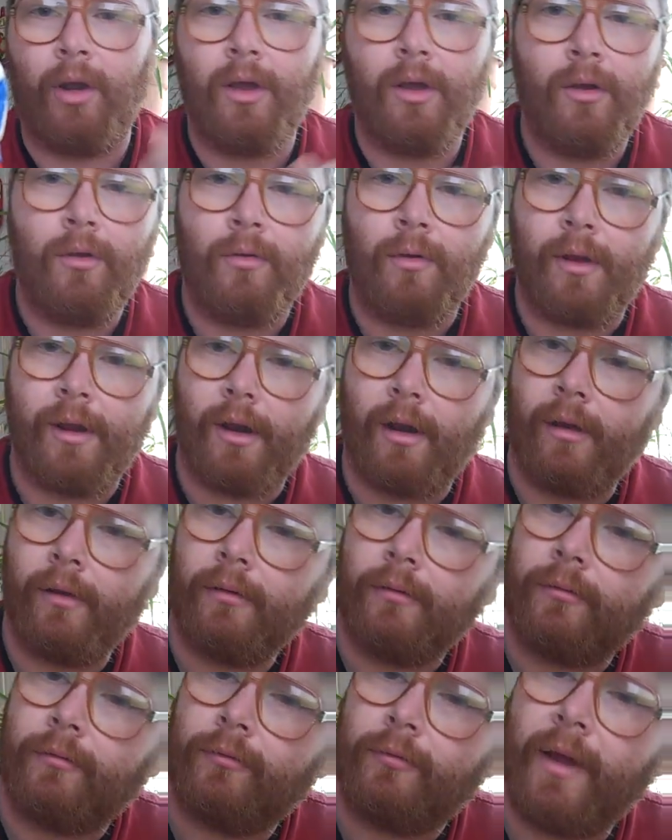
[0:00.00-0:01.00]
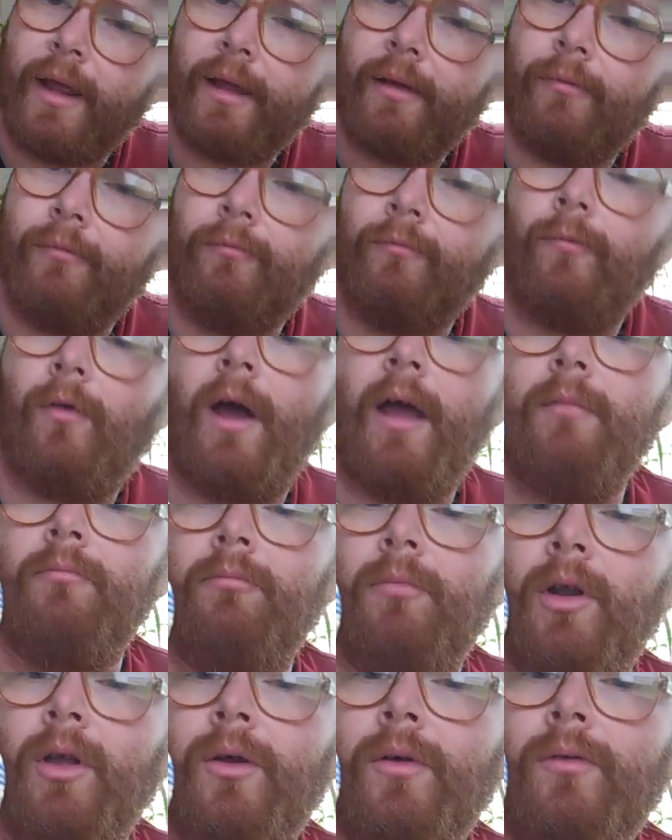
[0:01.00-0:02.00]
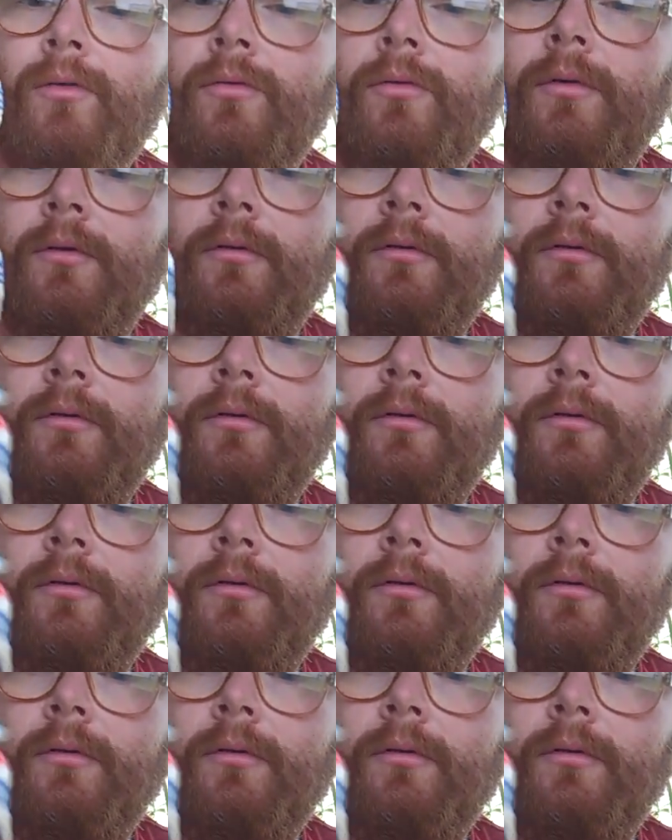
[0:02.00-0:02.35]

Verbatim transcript: blue, you know, red, white, and blue.